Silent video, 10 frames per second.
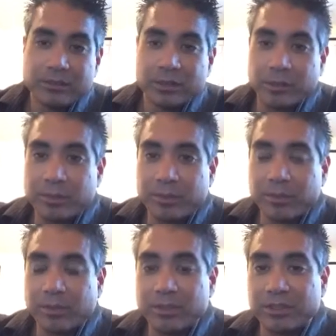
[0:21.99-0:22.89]
some
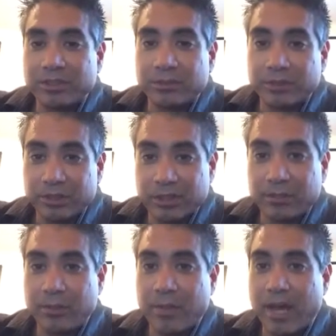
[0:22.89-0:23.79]
people it doesn't really
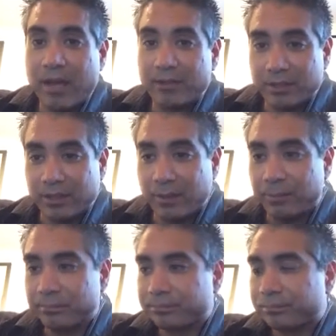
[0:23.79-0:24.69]
seem to matter to
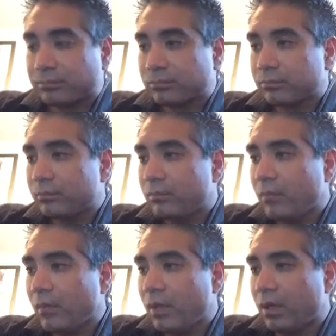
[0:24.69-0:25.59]

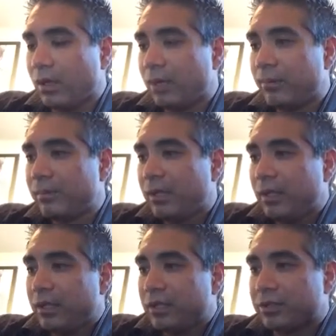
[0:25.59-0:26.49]
them?
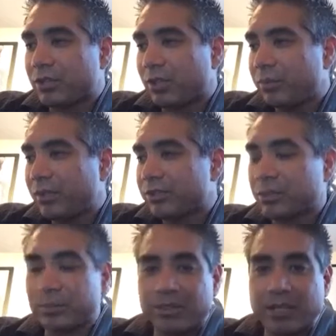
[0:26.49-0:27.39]
Guitar players
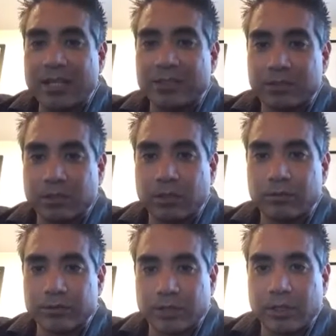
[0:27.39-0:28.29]
obsess
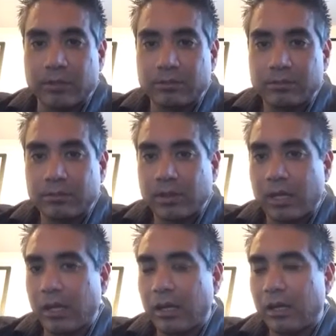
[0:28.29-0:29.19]
over tone,
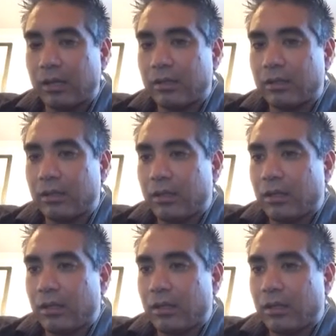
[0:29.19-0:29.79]
and